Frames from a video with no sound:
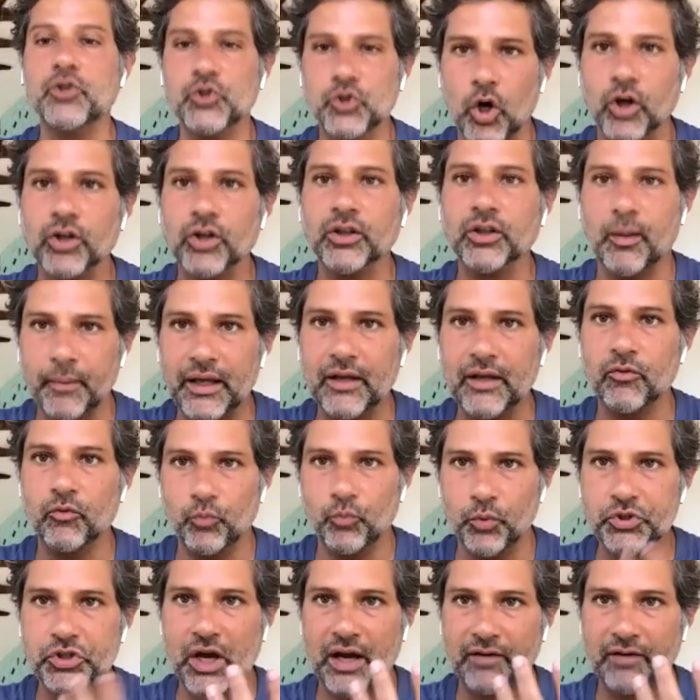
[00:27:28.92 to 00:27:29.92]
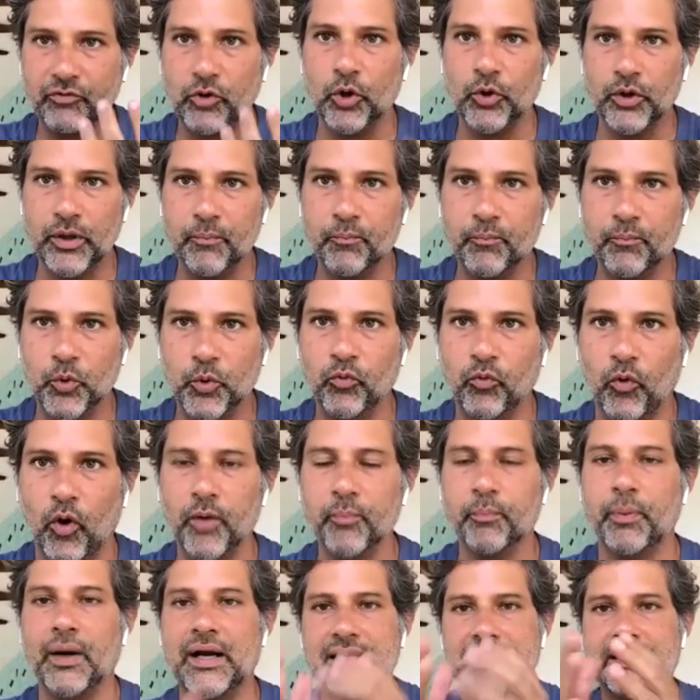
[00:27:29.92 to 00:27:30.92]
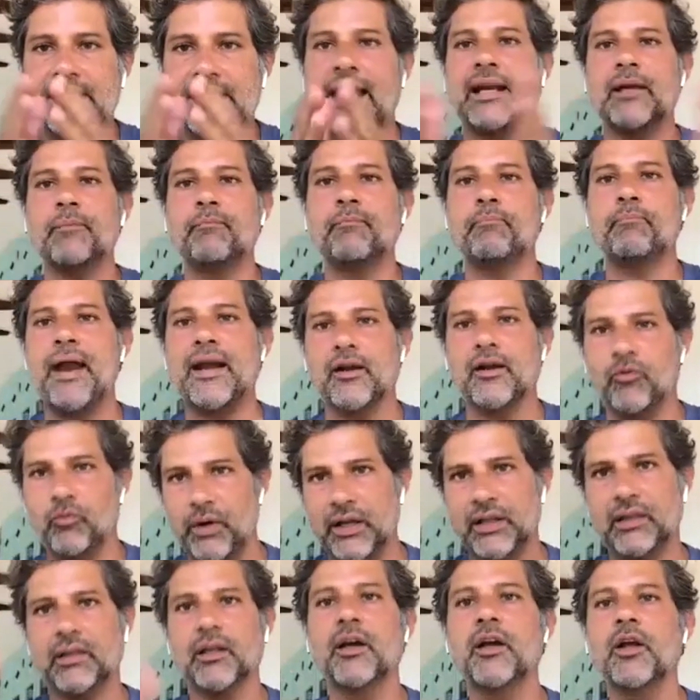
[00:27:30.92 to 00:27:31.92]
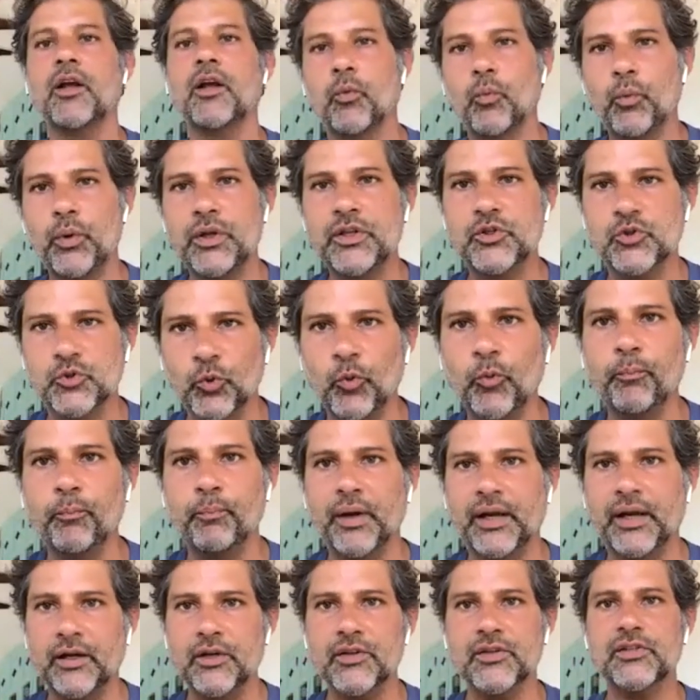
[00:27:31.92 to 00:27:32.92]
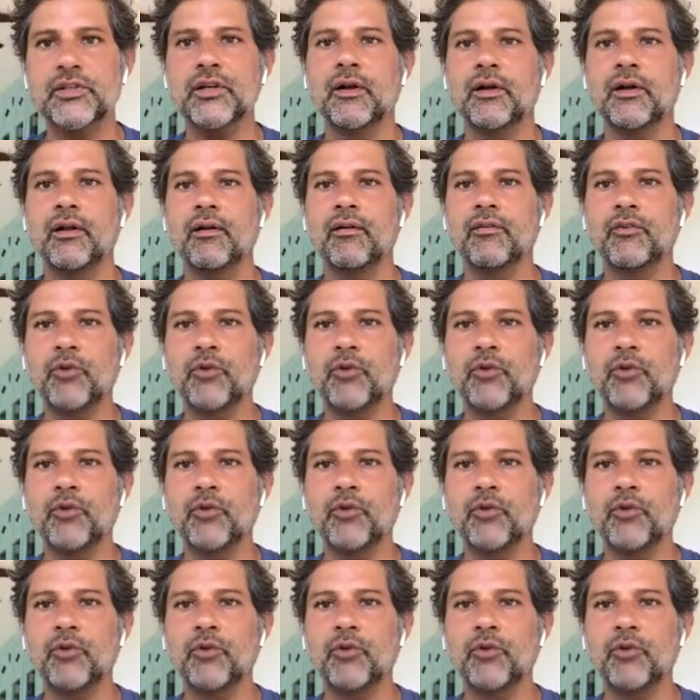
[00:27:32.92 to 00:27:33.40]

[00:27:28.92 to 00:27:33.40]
my shortcoming, which I've got to improve on. But it's getting better with Zoom, because